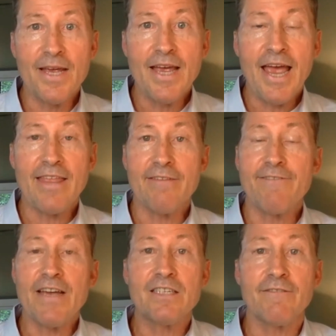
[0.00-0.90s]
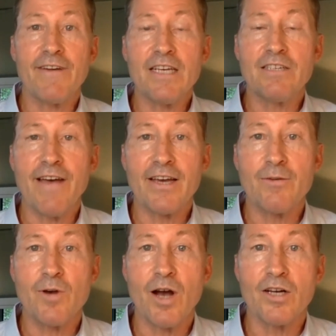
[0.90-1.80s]
And the face-to-face
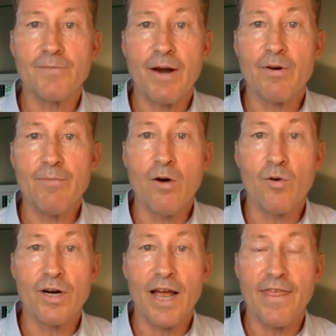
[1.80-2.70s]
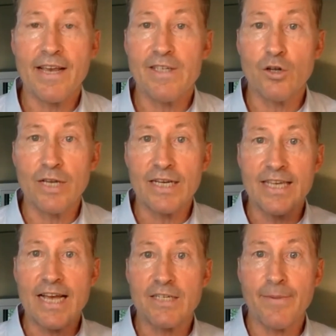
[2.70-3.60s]
vacuum caused by remote work, I think, has only
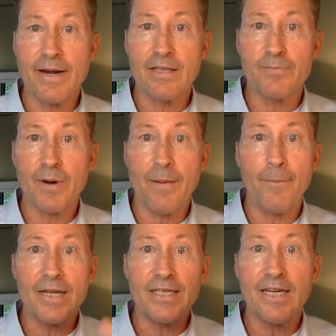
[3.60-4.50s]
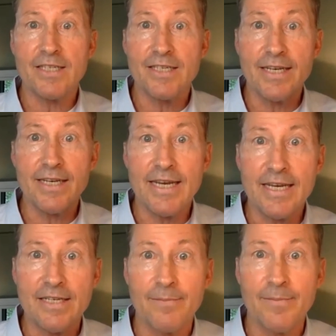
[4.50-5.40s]
exacerbated this problem, but it doesn't need
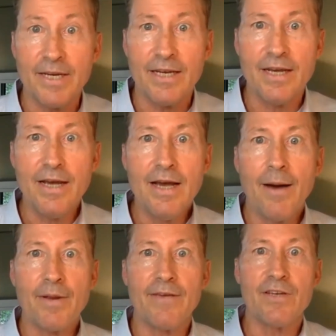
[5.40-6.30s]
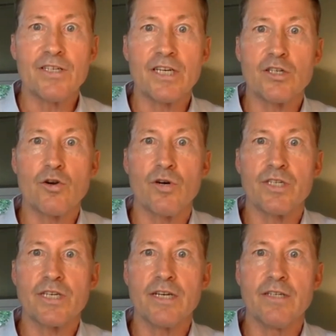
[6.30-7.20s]
to be. I'm going to give you 6 core
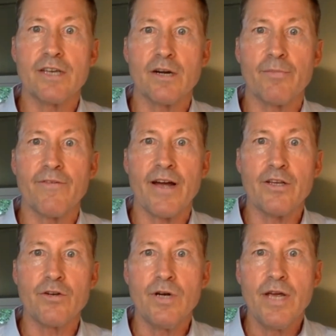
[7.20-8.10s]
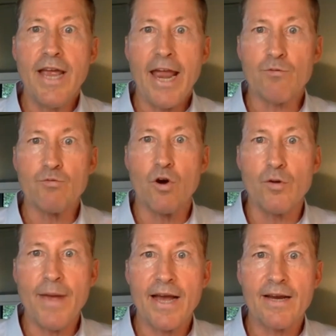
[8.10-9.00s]
skills that are going to provide you a roadmap